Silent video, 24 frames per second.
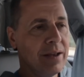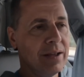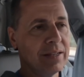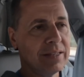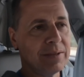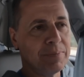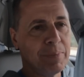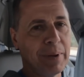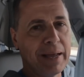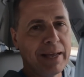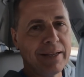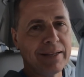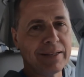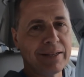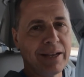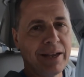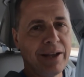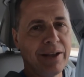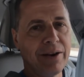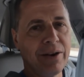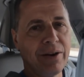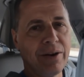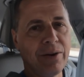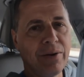space
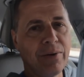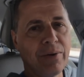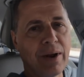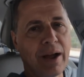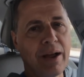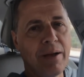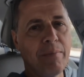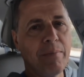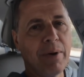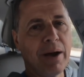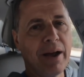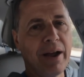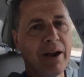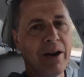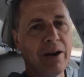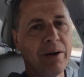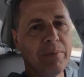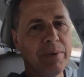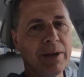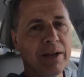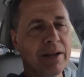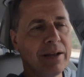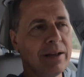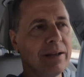heater right by her
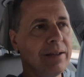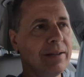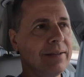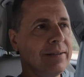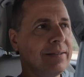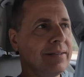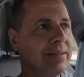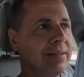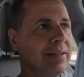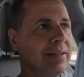because